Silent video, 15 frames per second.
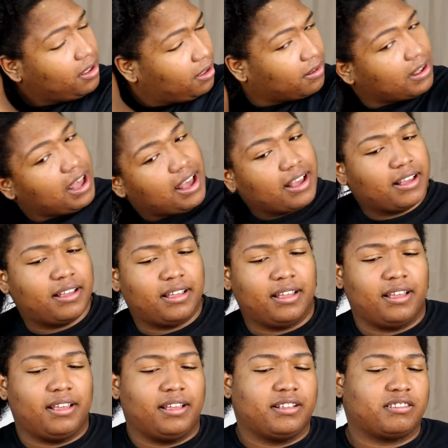Okay?
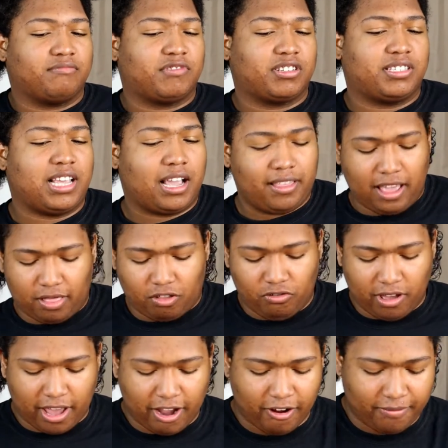So I'm just taking that through
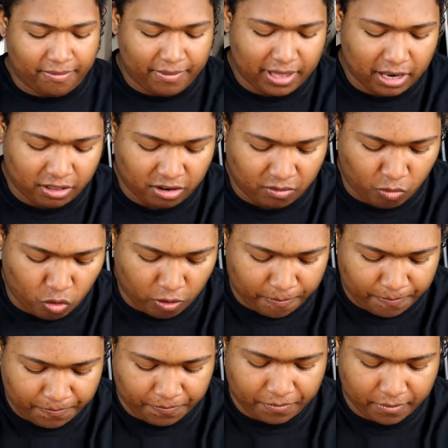the hair. Let me get a little more.
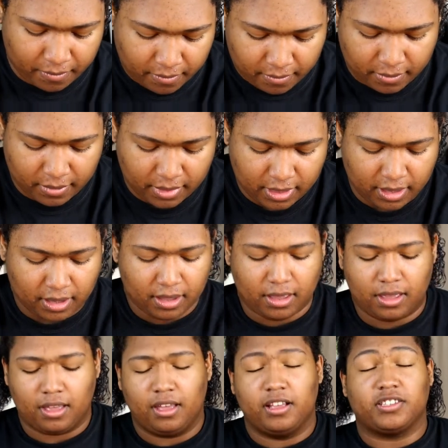
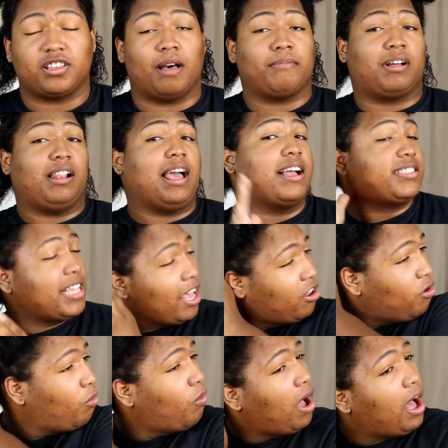So I'm glad
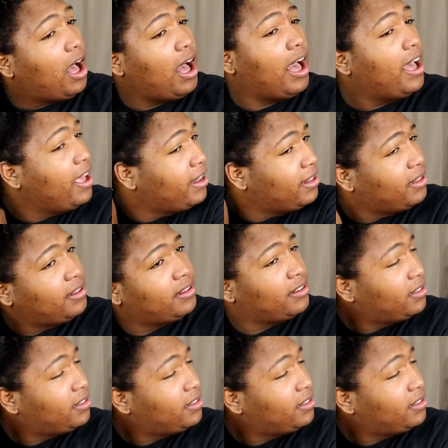Taylor won.